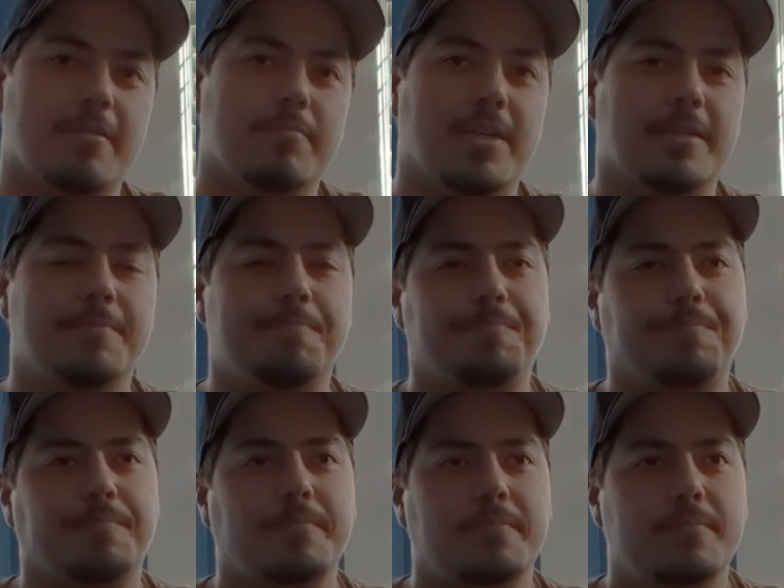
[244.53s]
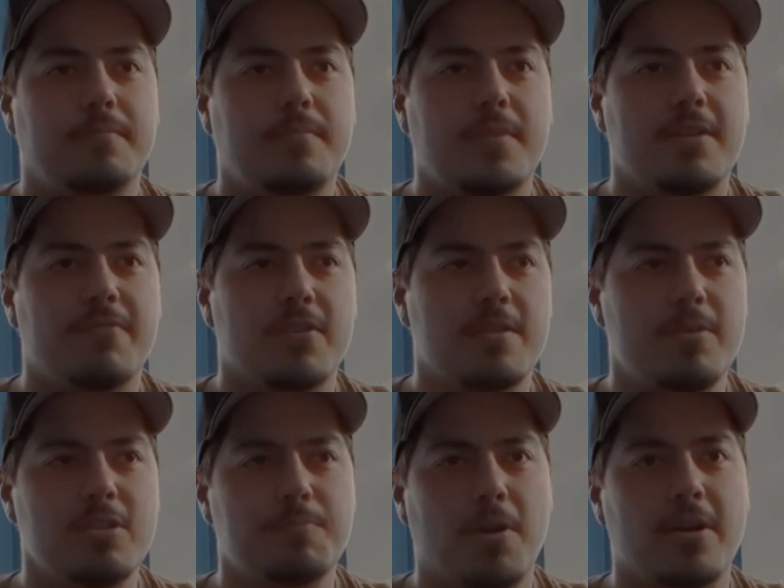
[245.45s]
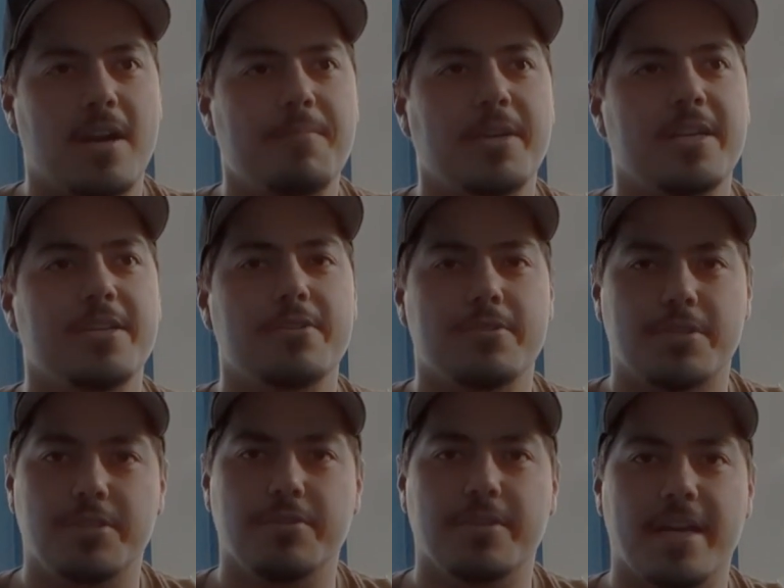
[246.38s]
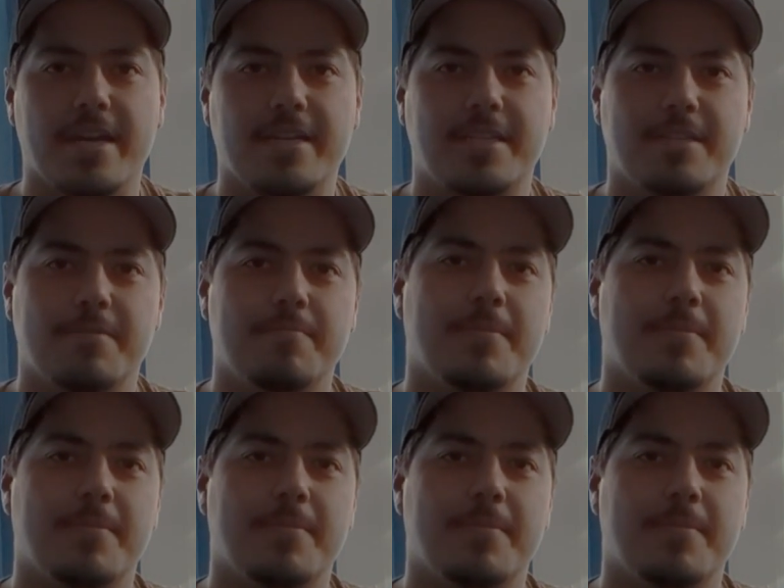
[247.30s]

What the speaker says: But for the most part, I'm going to use due date,